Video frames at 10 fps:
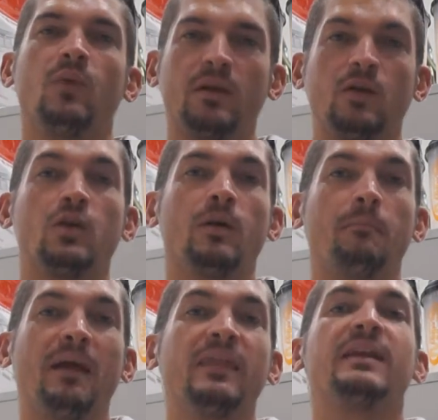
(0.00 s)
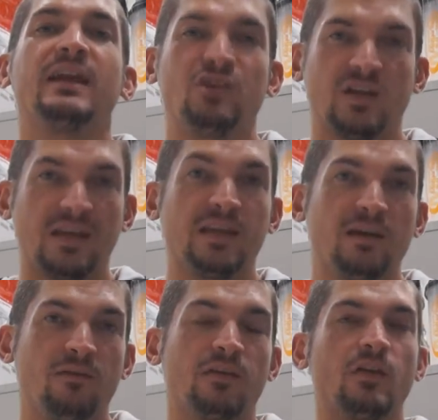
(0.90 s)
what Mother Nature can
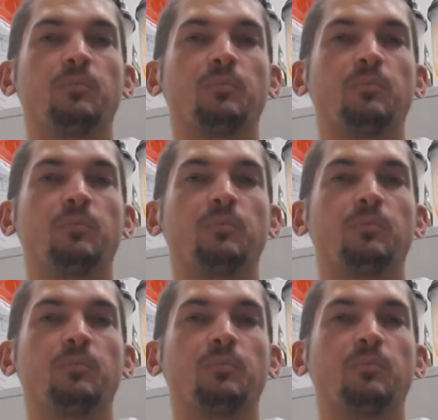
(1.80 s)
give us.